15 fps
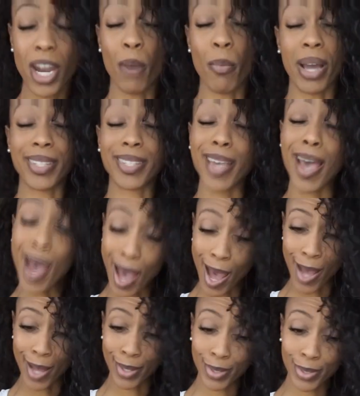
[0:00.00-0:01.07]
Now, my
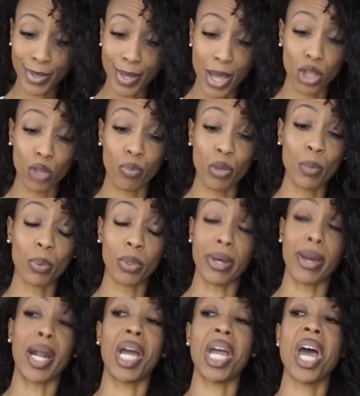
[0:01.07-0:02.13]
dad's and the people
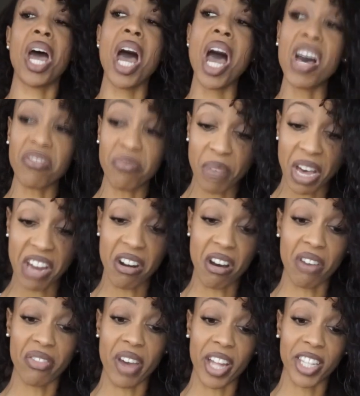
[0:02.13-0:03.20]
that I have met
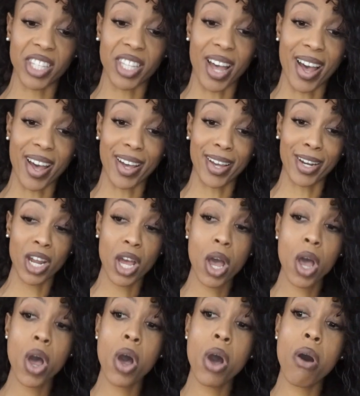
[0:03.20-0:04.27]
on that side
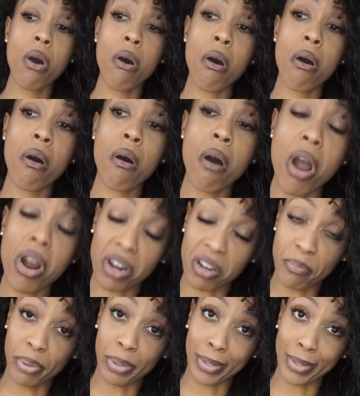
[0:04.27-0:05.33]
are
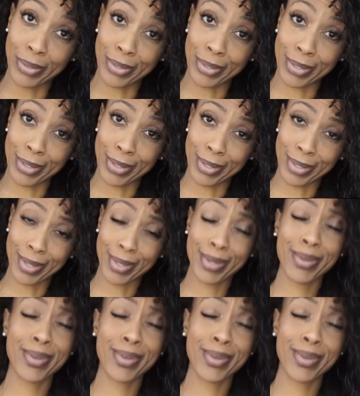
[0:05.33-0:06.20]
completely